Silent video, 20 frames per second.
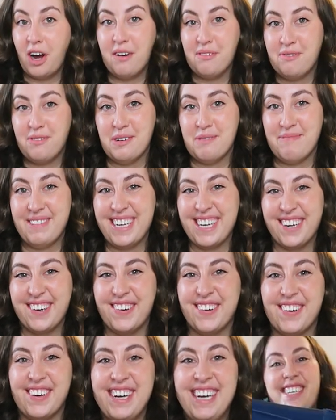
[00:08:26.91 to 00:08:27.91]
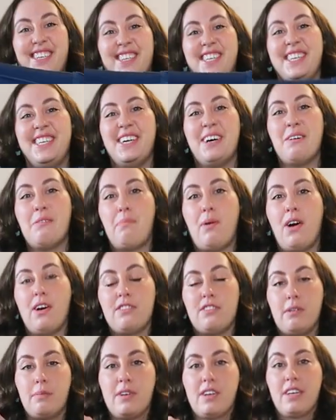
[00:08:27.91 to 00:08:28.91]
not fit me at all. There's no
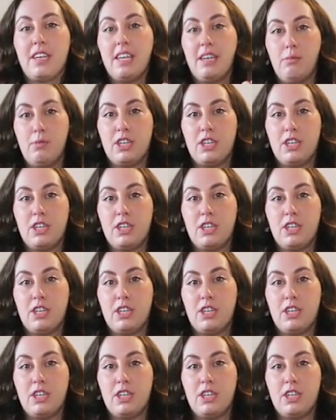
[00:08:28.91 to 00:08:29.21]
possibility,